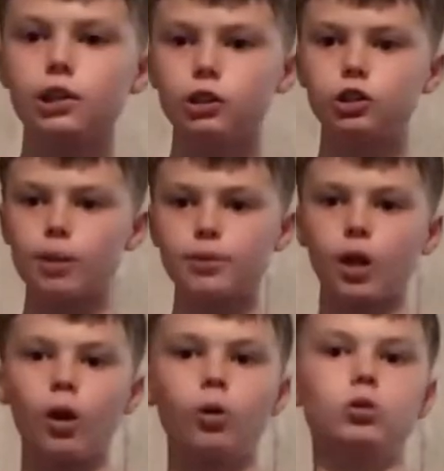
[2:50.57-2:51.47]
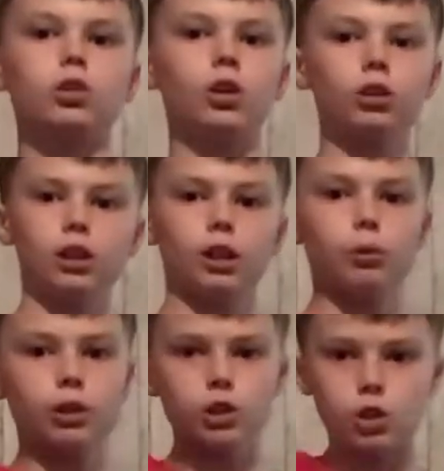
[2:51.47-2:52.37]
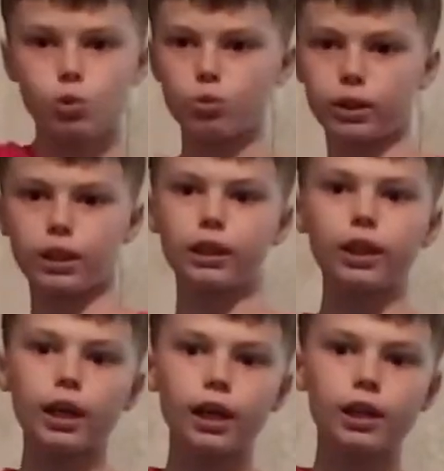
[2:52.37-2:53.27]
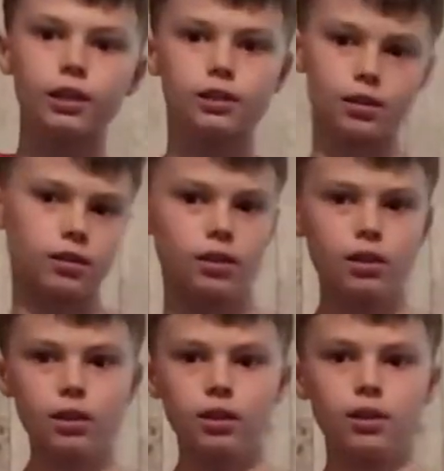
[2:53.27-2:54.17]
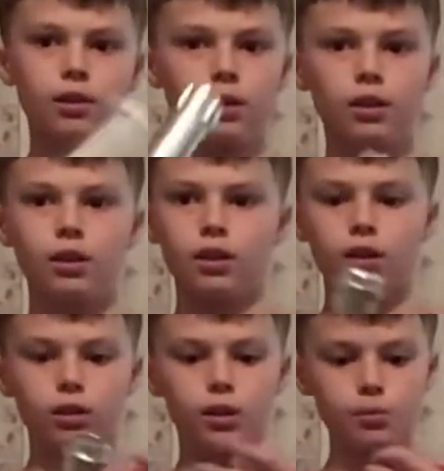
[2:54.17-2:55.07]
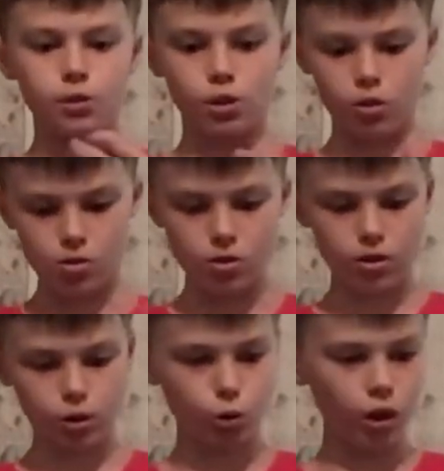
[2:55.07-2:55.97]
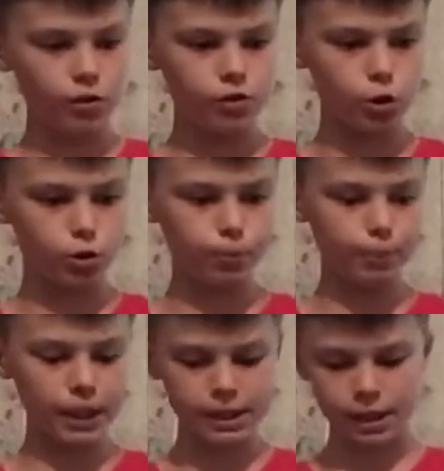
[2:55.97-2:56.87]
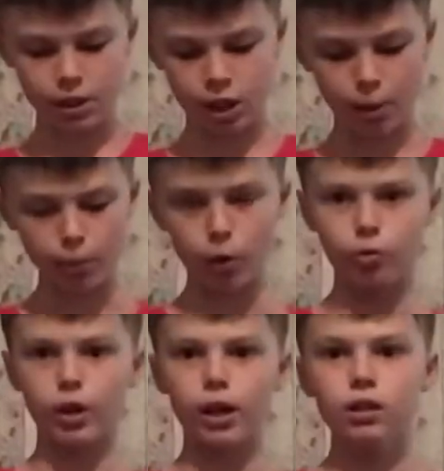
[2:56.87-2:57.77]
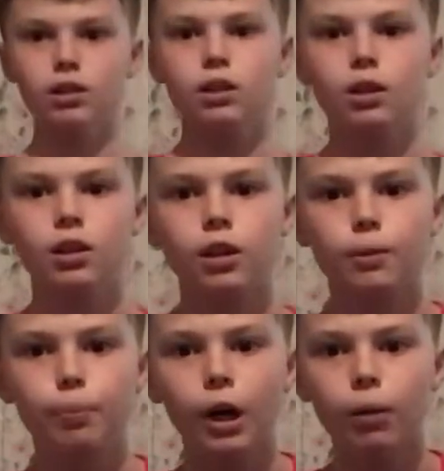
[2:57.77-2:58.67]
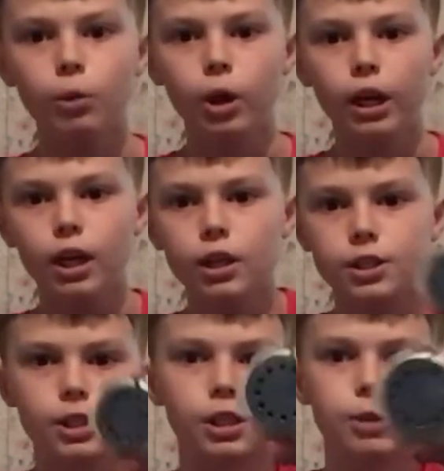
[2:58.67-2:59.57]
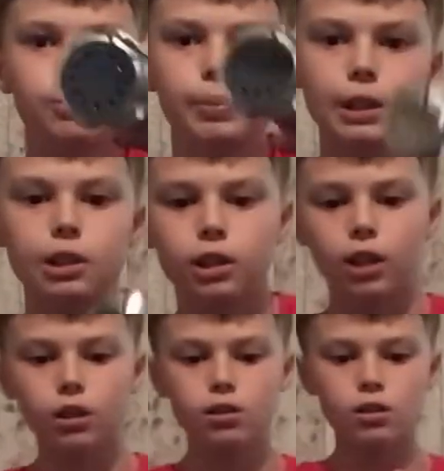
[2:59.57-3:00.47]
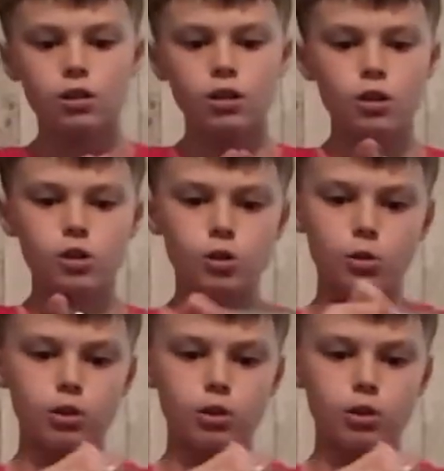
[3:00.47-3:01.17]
good grip to hold on, like when you're swinging it. And yep, so quite a few pieces come off here. The pommel here is the speaker, so